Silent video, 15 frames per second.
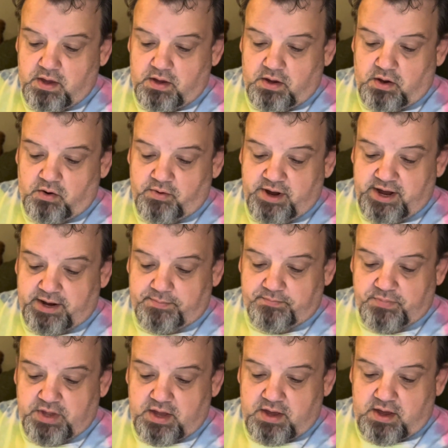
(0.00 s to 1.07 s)
All right.
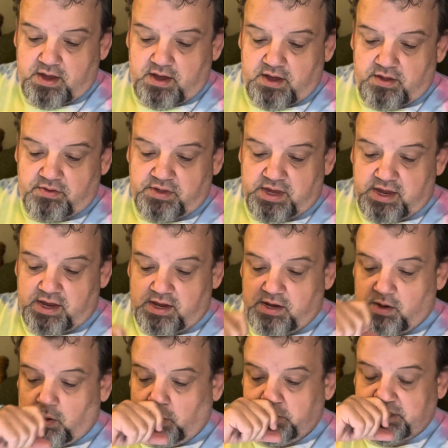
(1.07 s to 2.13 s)
The
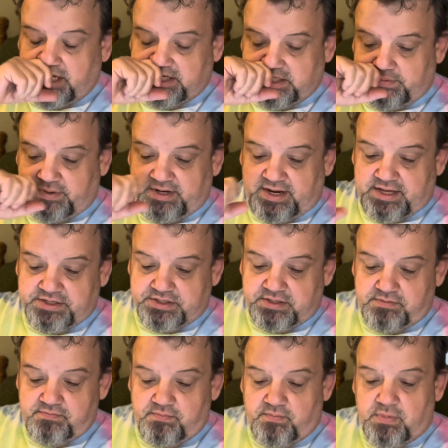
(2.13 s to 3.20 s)
Old Testament
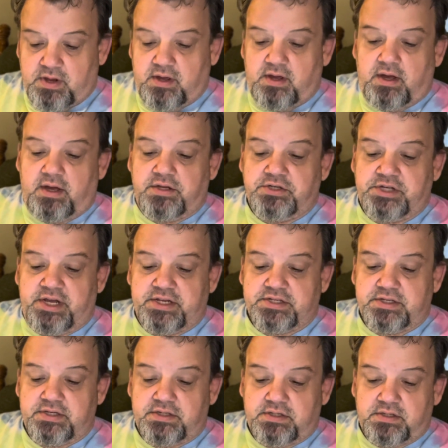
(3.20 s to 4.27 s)
lesson
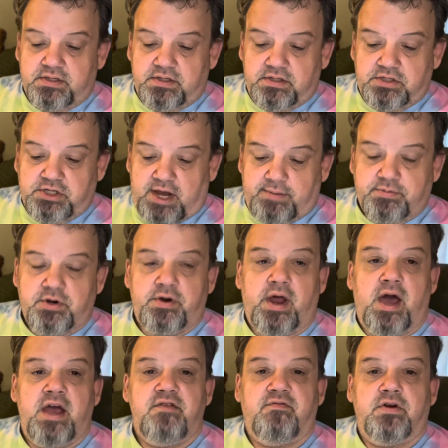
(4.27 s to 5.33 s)
Genesis chapter
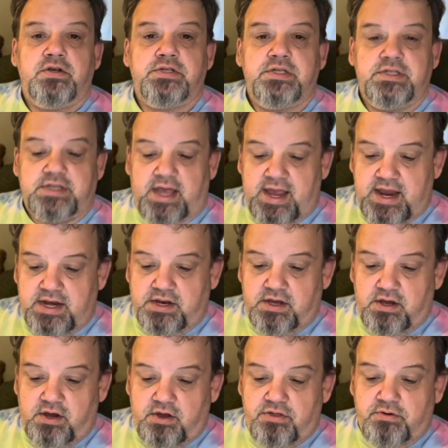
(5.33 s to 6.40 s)
9, verses 8
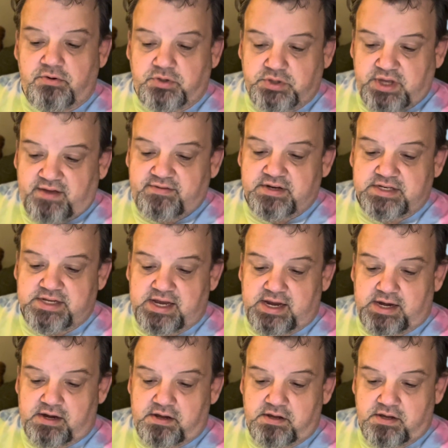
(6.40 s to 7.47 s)
through
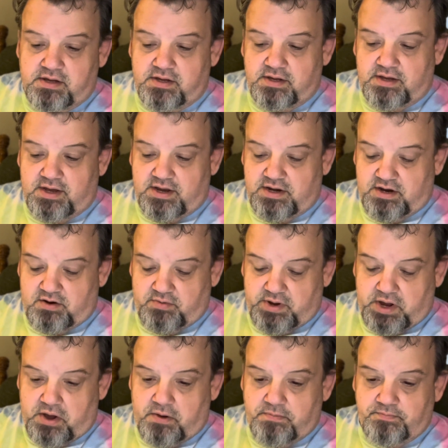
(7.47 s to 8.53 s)
17. And here we
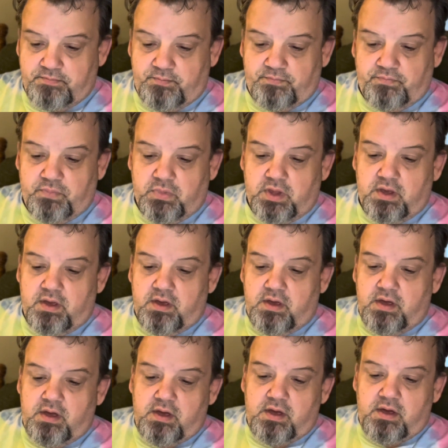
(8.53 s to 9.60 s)

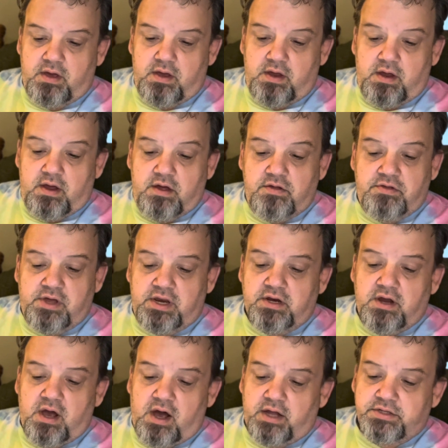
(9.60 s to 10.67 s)
go. Then
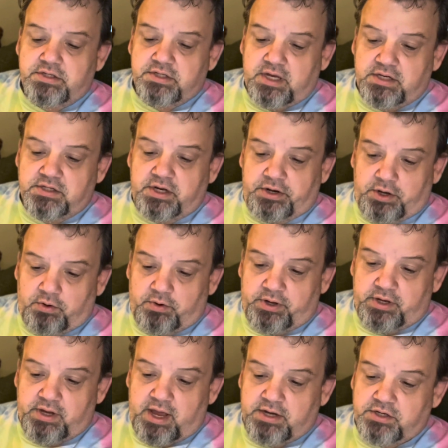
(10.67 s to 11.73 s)
God said to
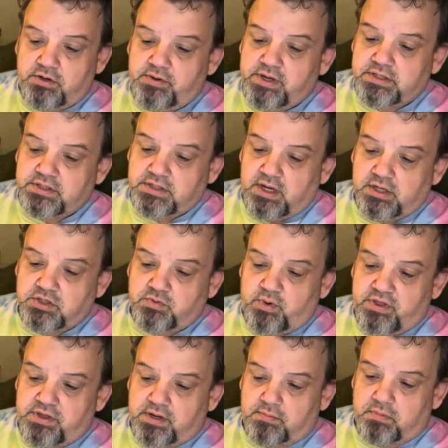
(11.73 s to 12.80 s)
Noah and to his sons
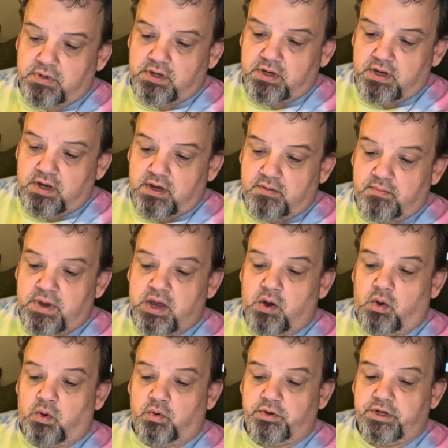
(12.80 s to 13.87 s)
with him,
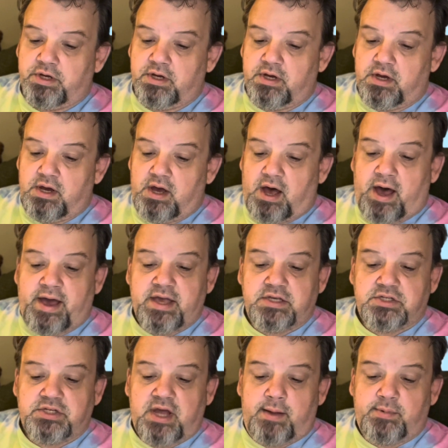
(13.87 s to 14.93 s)
Behold, I
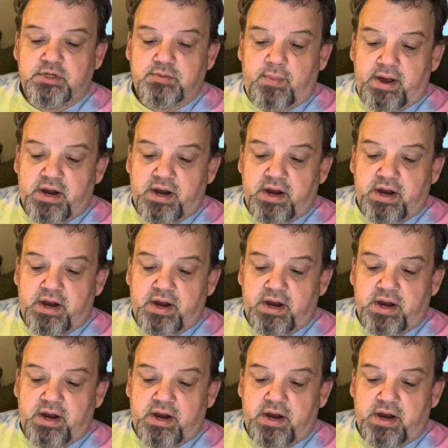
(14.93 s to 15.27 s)
establish my